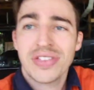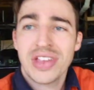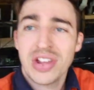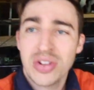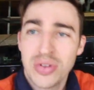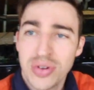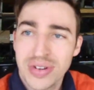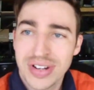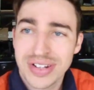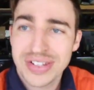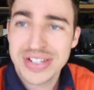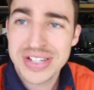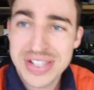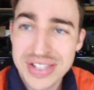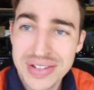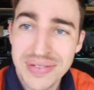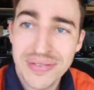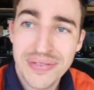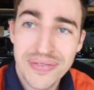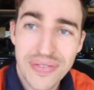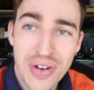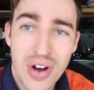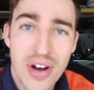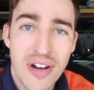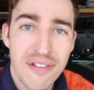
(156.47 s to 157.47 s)
That took less
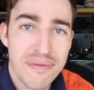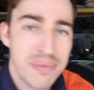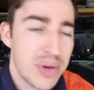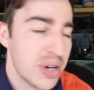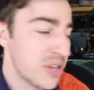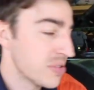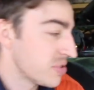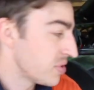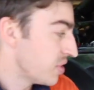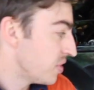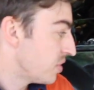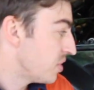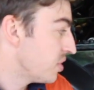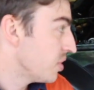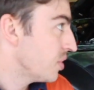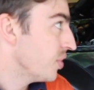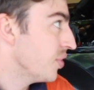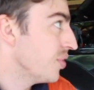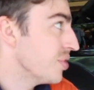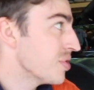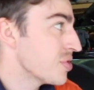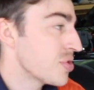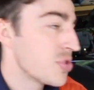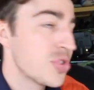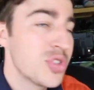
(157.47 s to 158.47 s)
than 5 minutes to do.
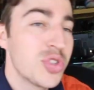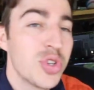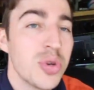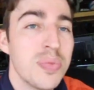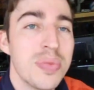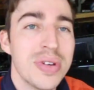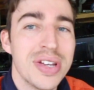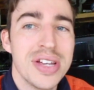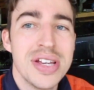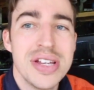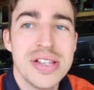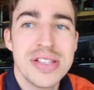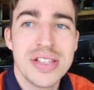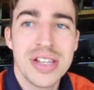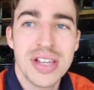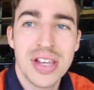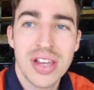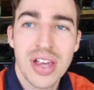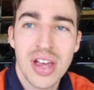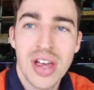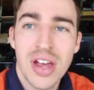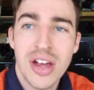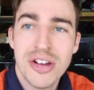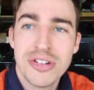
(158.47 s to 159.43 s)
It's super easy.